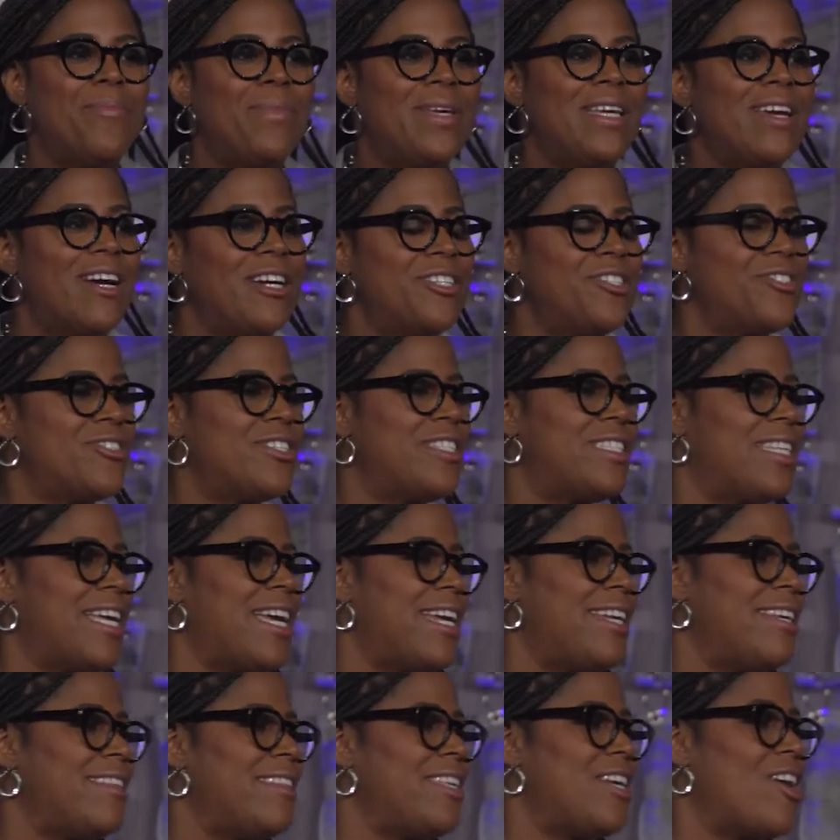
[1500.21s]
me
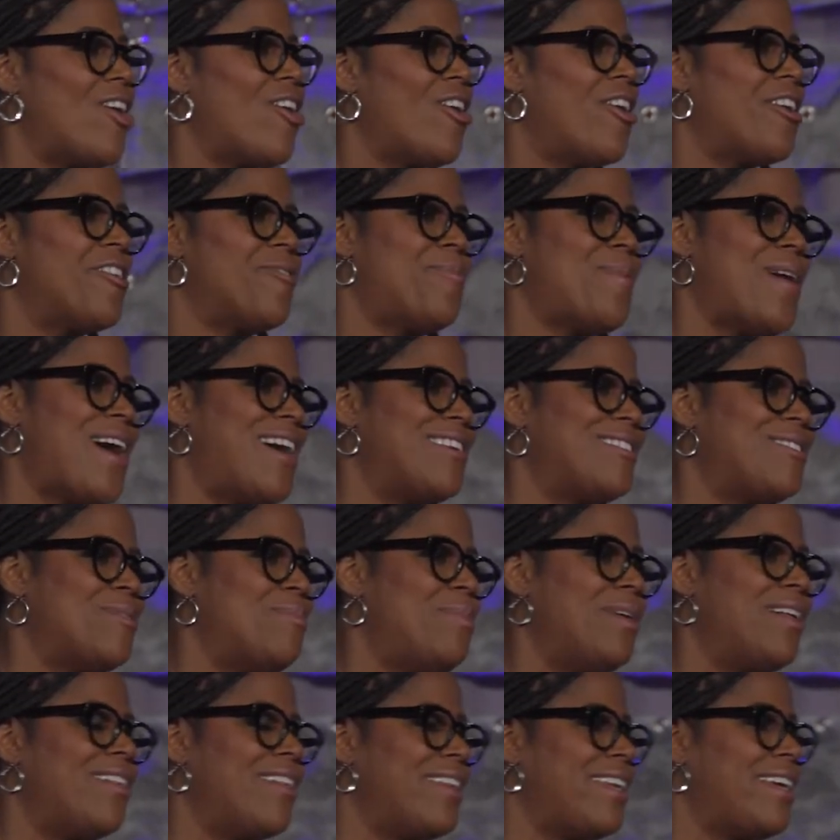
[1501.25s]
understanding the art of
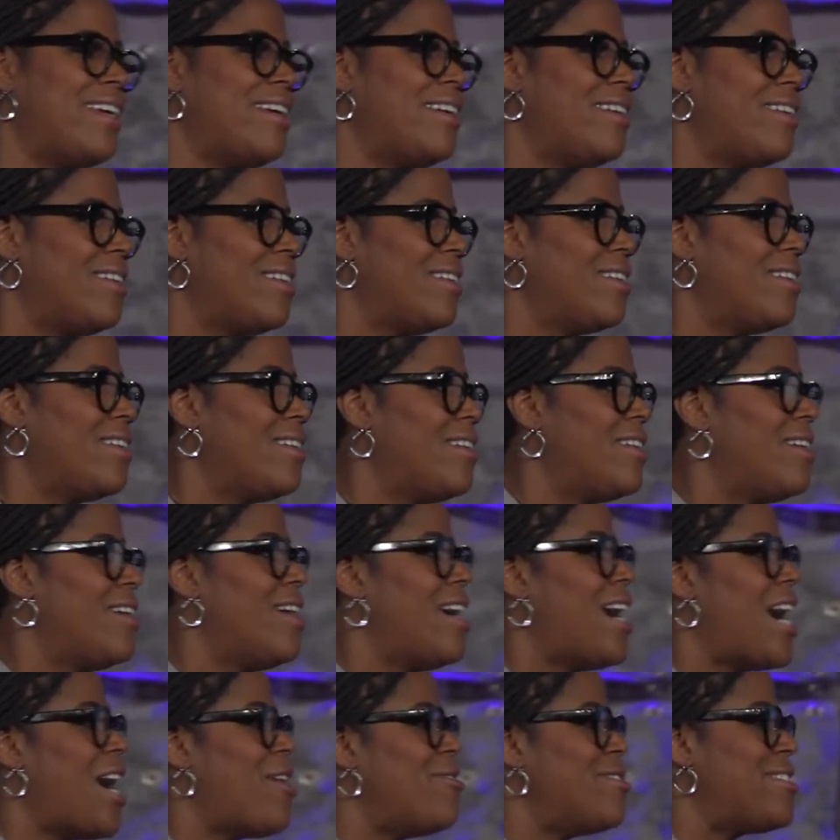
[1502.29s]
possibility,
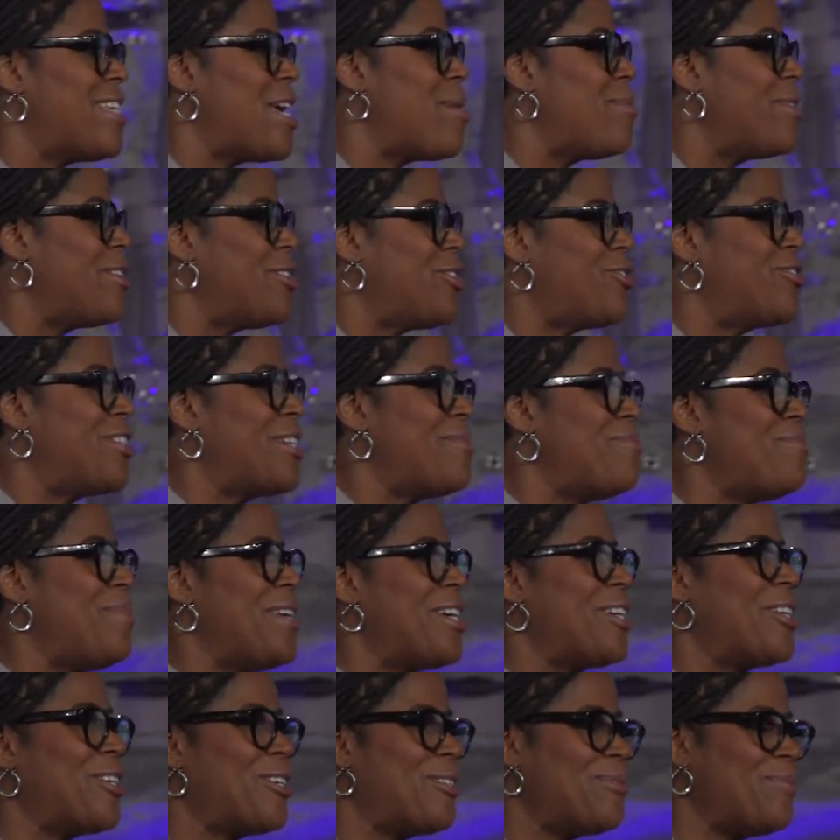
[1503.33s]
I was able to dream
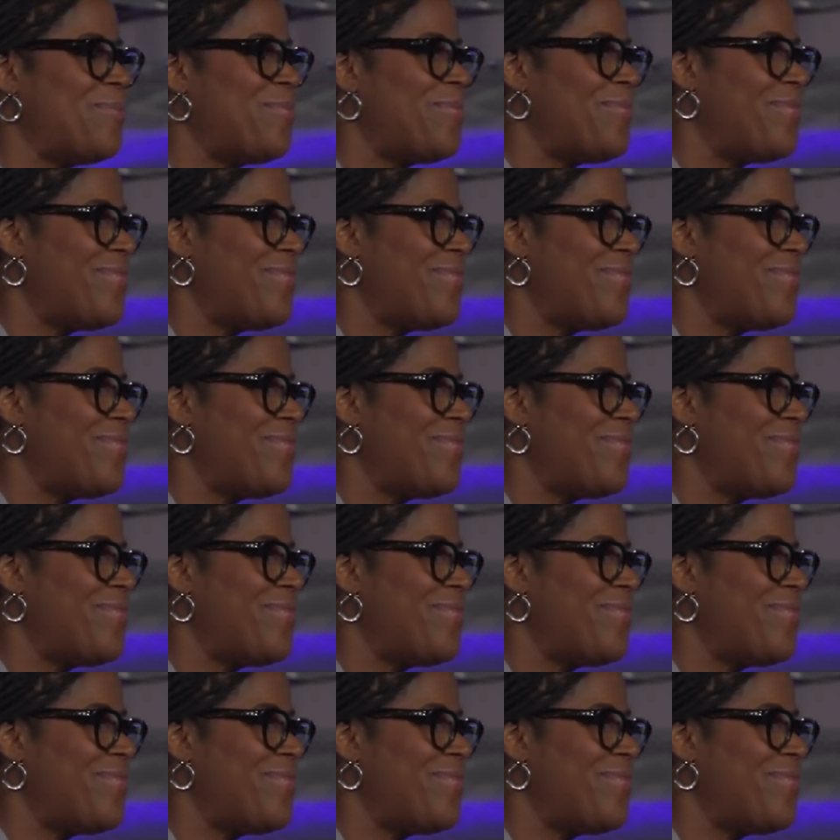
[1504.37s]
bigger.